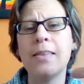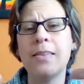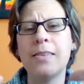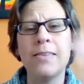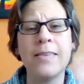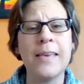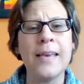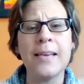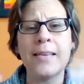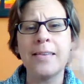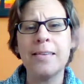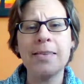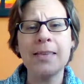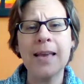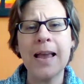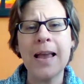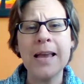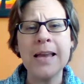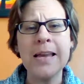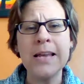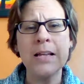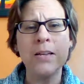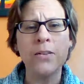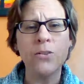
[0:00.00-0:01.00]
6,
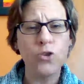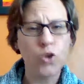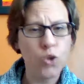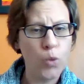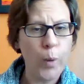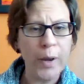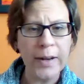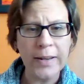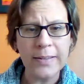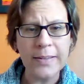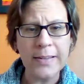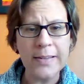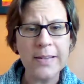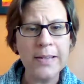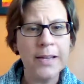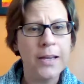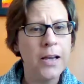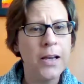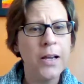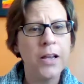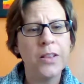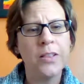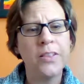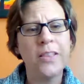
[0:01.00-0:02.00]
8, 20
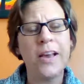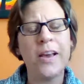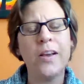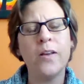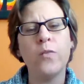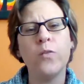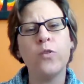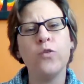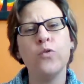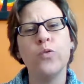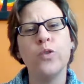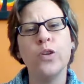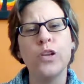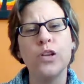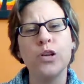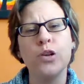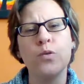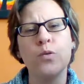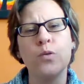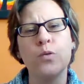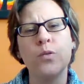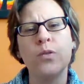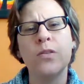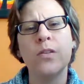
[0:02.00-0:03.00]
that you can
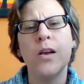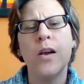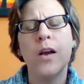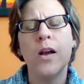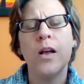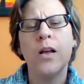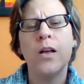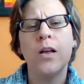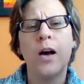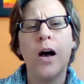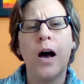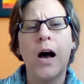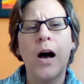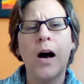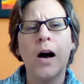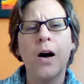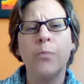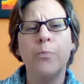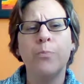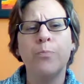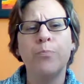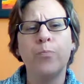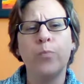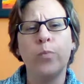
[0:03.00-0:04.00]
use
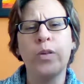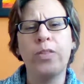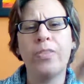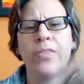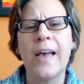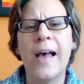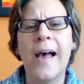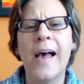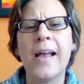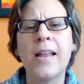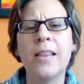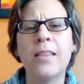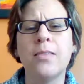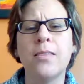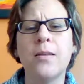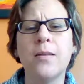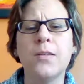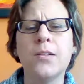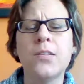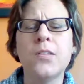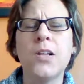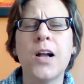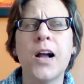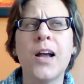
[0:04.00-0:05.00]
with that.
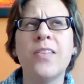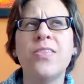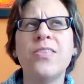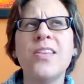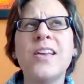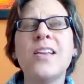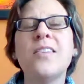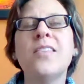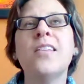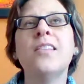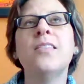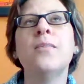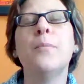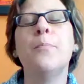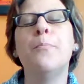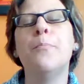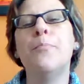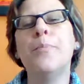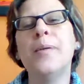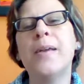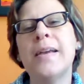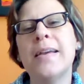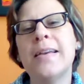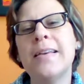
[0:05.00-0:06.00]
I think that the
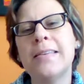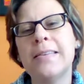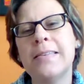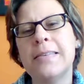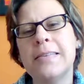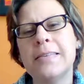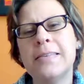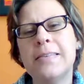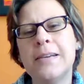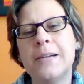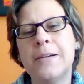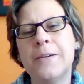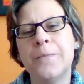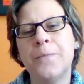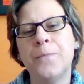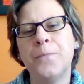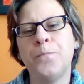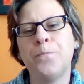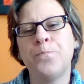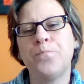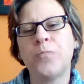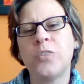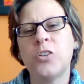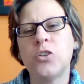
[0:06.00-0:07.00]
biggest
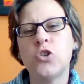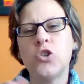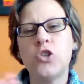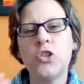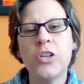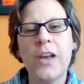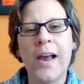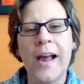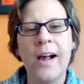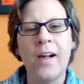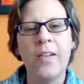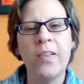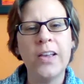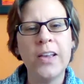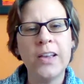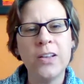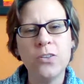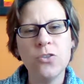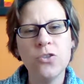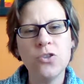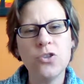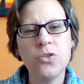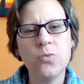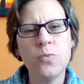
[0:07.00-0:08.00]

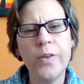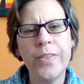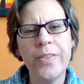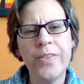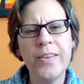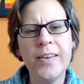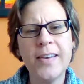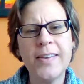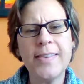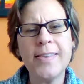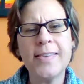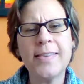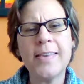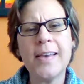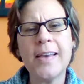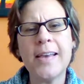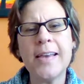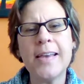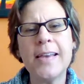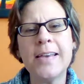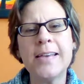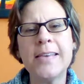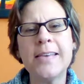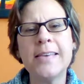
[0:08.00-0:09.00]
challenge with this
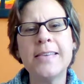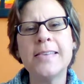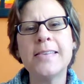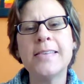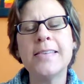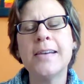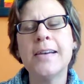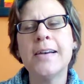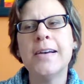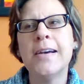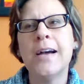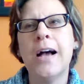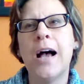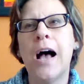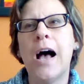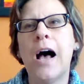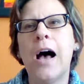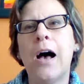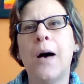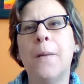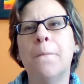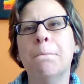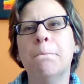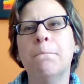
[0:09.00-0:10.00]
is
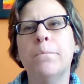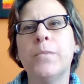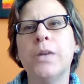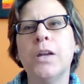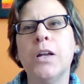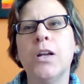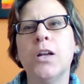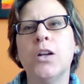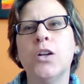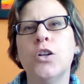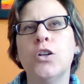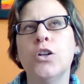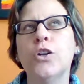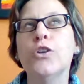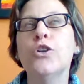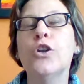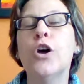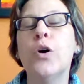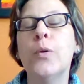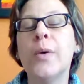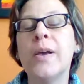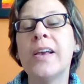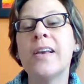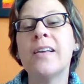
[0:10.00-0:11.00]

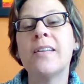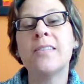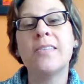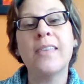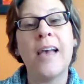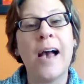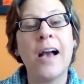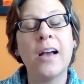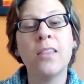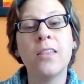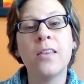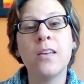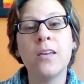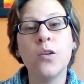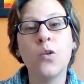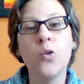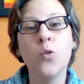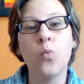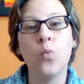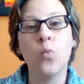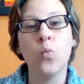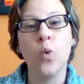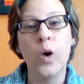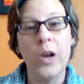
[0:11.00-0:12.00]
knowing exactly
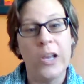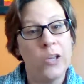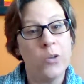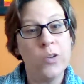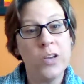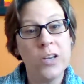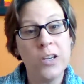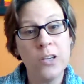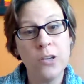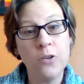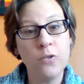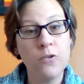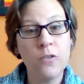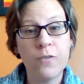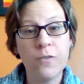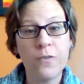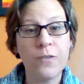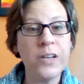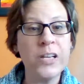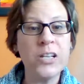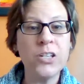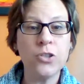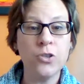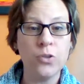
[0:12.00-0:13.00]
what you need to use for
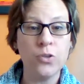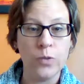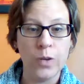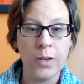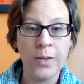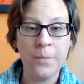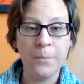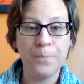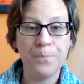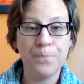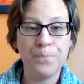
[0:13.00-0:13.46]
each student,